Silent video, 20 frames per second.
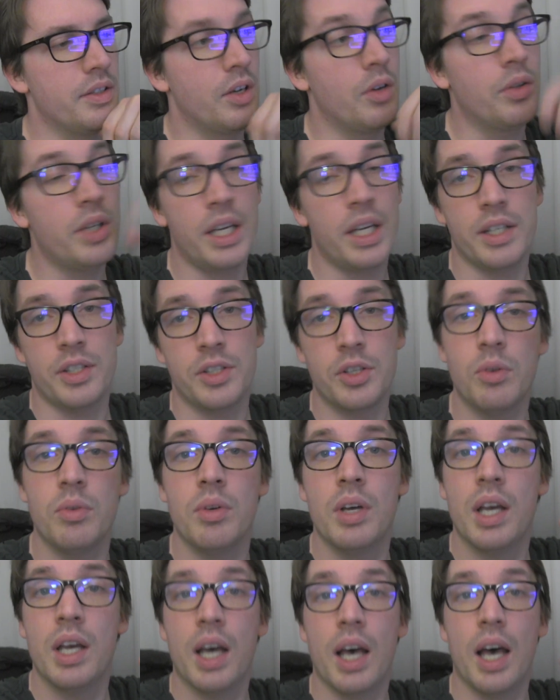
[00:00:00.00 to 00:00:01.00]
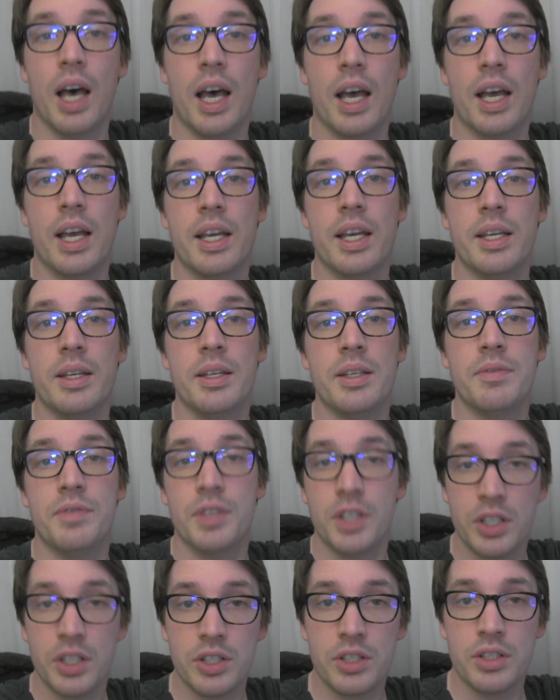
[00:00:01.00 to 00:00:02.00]
Okay, so I
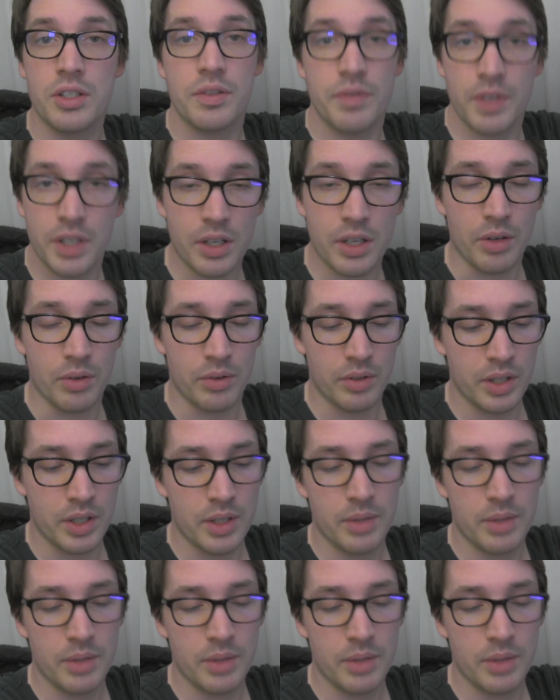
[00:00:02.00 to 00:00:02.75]
finished the video.